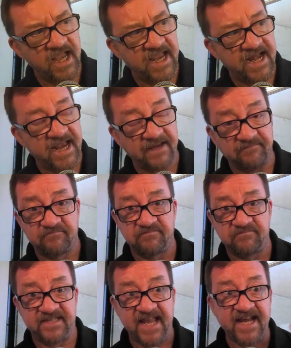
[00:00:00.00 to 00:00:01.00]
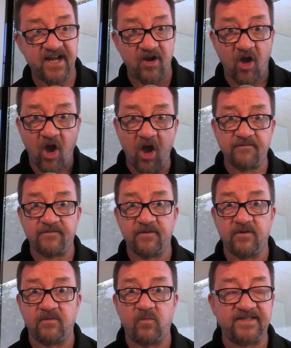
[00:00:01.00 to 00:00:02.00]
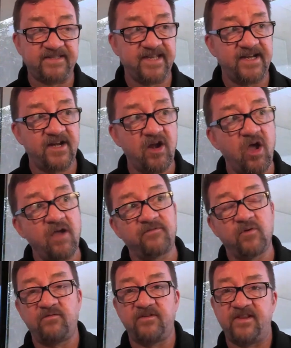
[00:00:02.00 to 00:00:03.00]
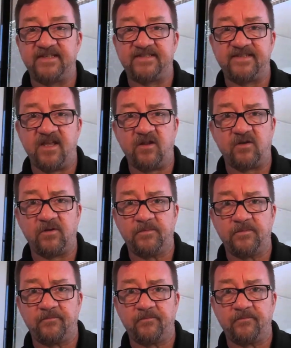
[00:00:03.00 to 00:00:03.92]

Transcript: and I want to send an offer over to the seller,